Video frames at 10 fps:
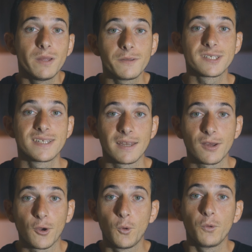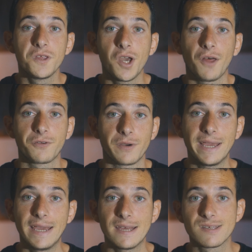you understand who the author
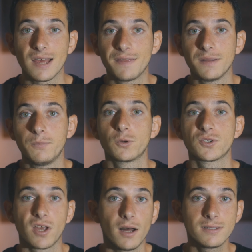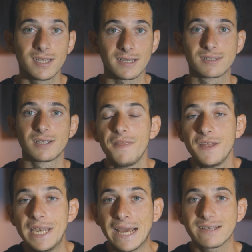is and the book's context,
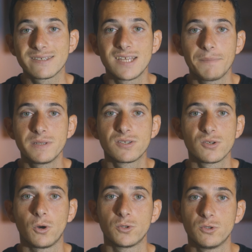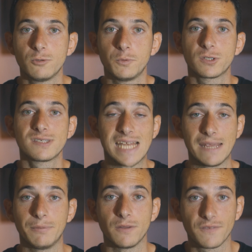the next step is to go to the book's
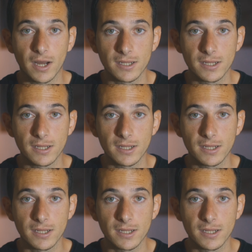table of